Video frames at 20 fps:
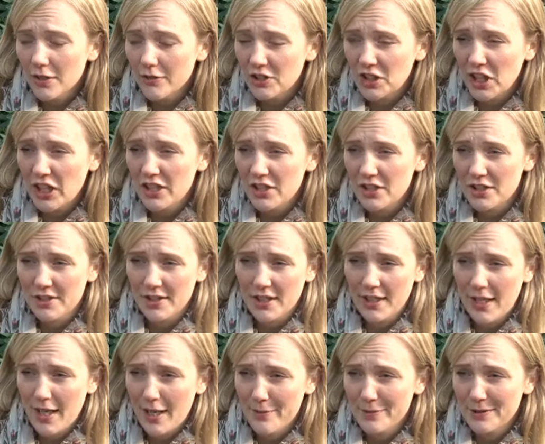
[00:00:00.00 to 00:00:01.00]
of changes are going
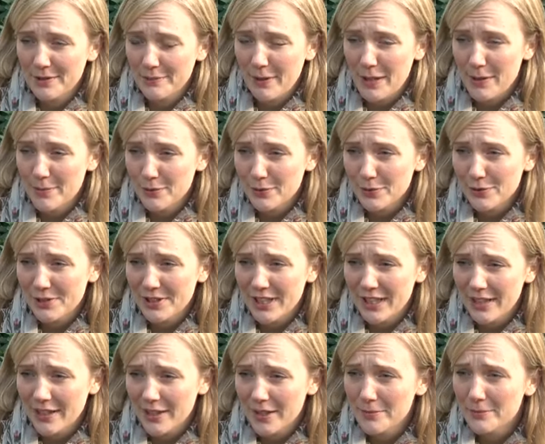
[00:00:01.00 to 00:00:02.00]
to happen to people's
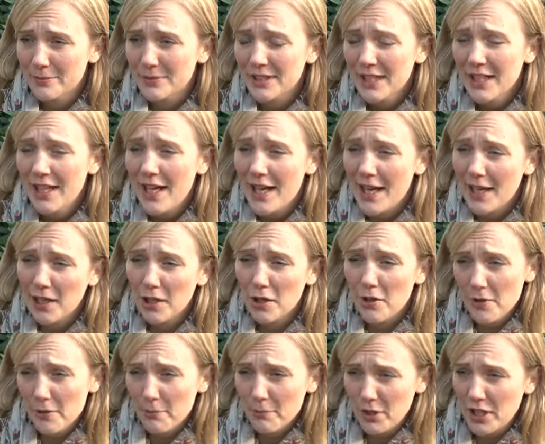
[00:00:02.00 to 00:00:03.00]
incomes, and a lot
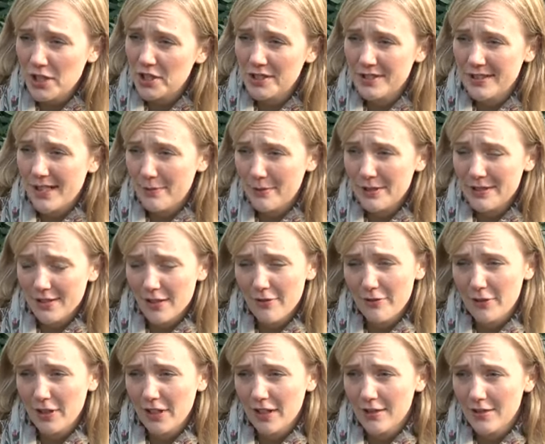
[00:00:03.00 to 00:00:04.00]
of the pressures they've been
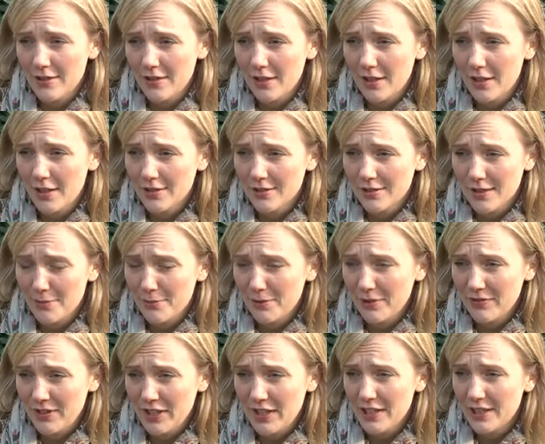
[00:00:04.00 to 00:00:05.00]
suffering under the last couple
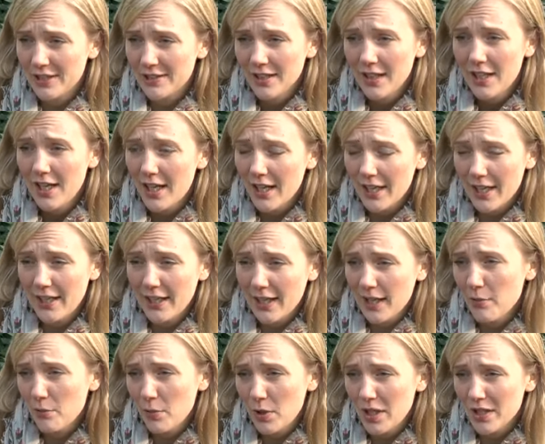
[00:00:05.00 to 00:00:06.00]
of years are going to
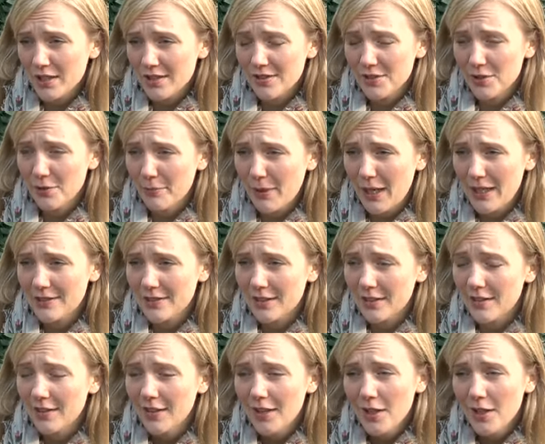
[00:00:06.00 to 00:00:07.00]
get worse, not
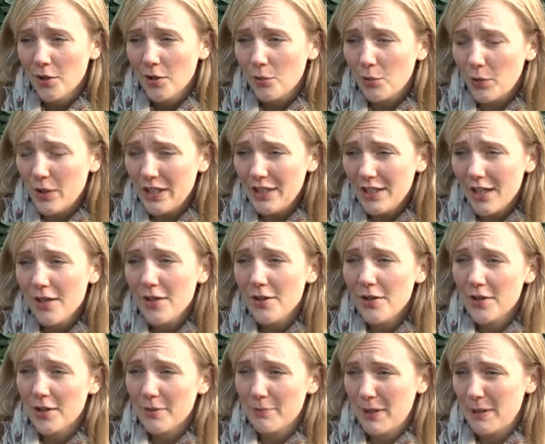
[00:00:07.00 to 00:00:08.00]
better. We know
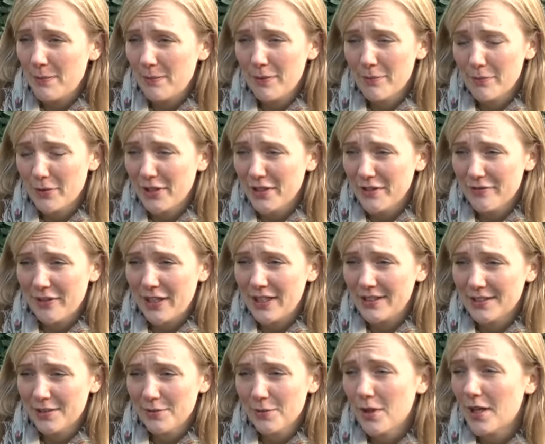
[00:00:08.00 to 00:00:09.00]
that people in Britain are
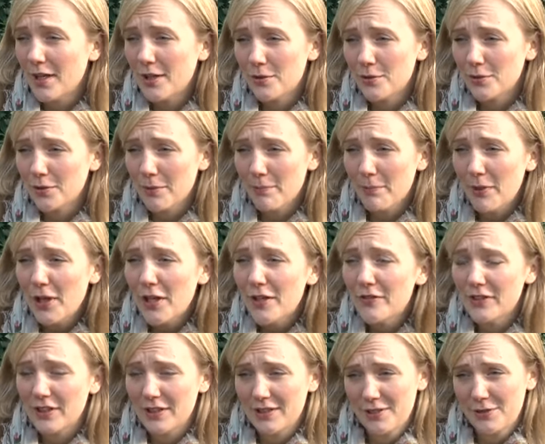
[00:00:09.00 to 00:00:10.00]
facing what I call a
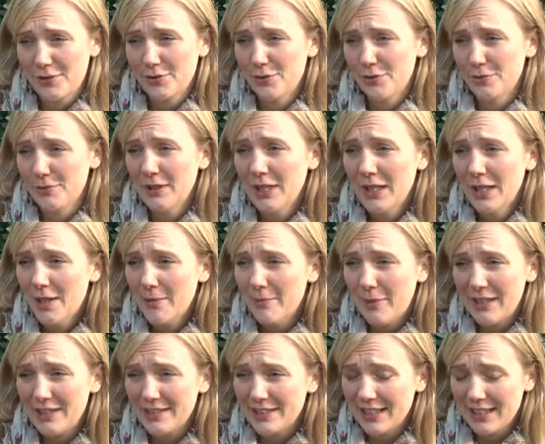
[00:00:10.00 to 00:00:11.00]
perfect storm.
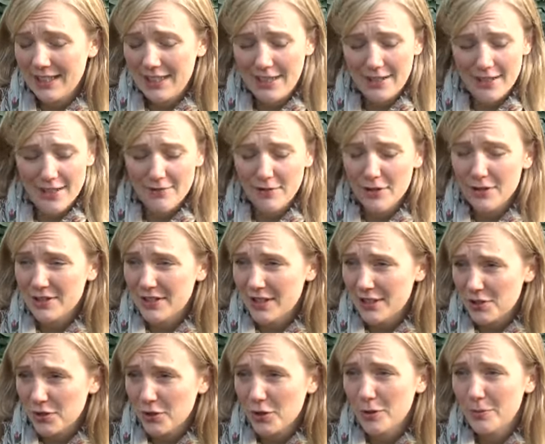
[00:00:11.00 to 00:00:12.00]
Basically, they've lost their
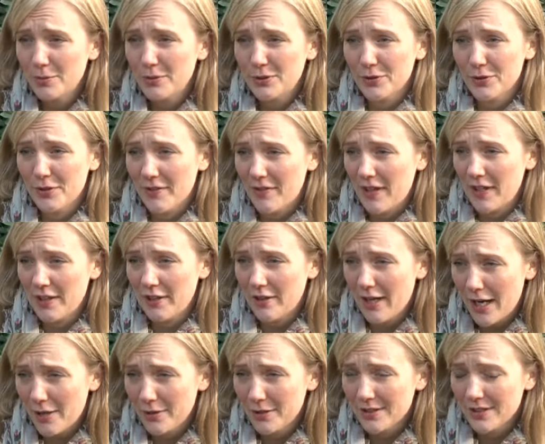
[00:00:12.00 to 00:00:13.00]
jobs or they've had their
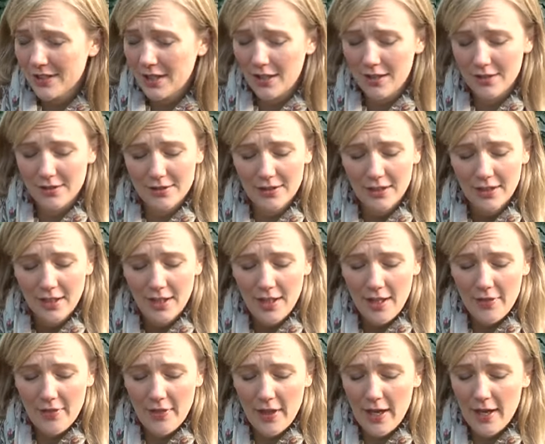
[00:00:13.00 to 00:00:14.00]
hours cut,
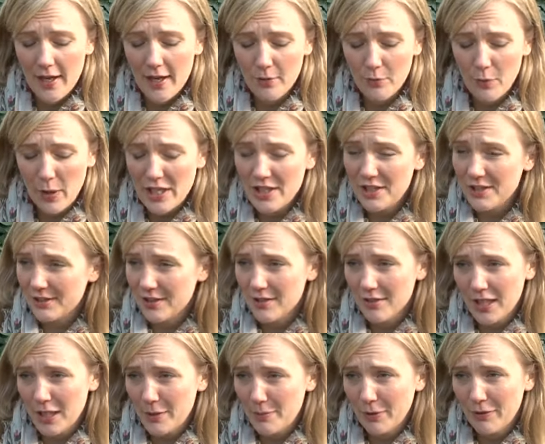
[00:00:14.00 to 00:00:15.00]
their wages aren't
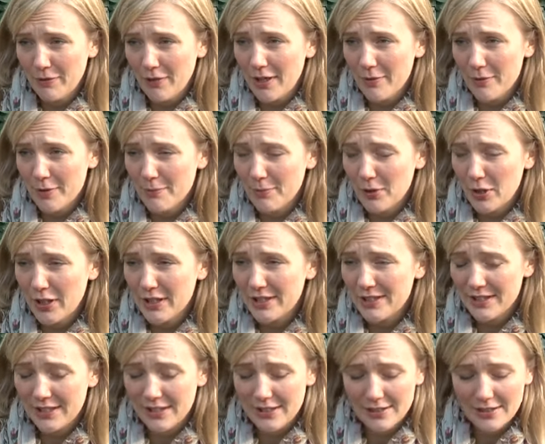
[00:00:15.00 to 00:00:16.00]
keeping rate with
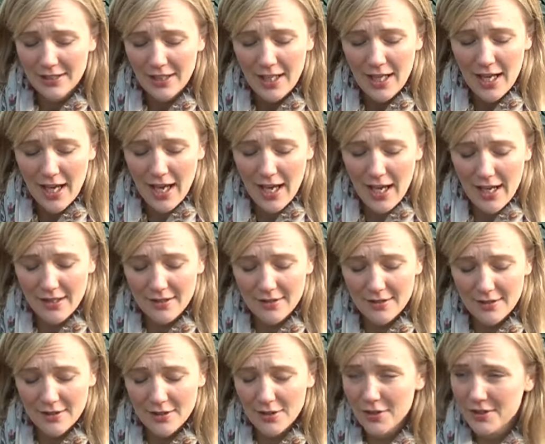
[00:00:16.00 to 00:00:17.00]
prices,
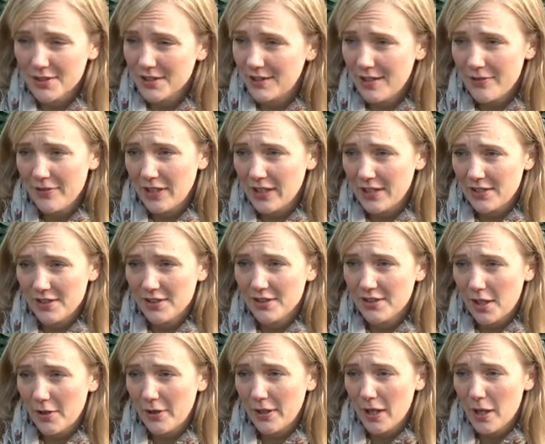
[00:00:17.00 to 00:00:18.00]
and the cost of living is just
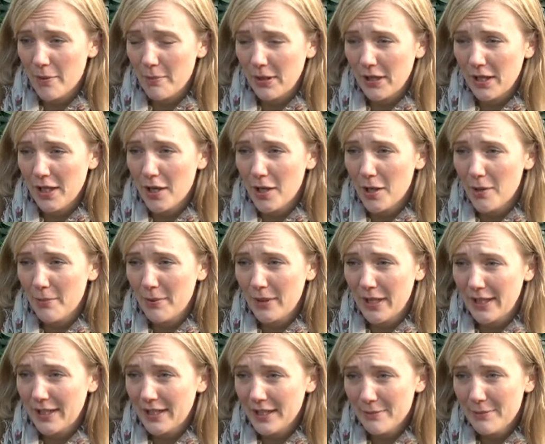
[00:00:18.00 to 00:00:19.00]
going up and up.
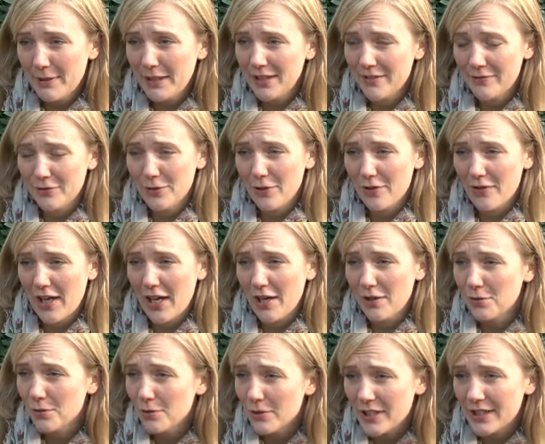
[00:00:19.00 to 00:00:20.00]
And in the middle of all of that,
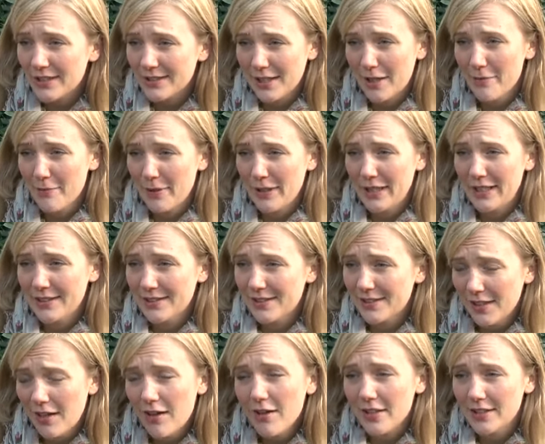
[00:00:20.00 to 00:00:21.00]
all these companies are
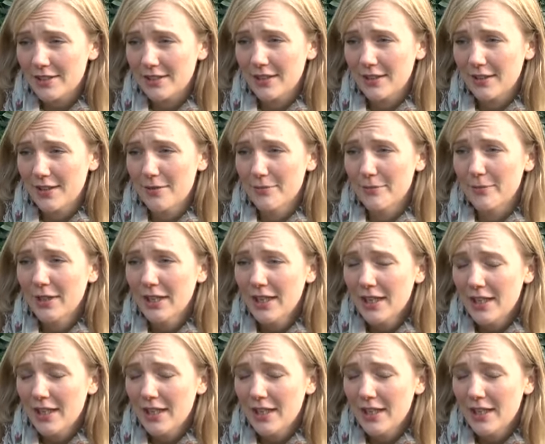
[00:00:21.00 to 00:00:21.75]
targeting them.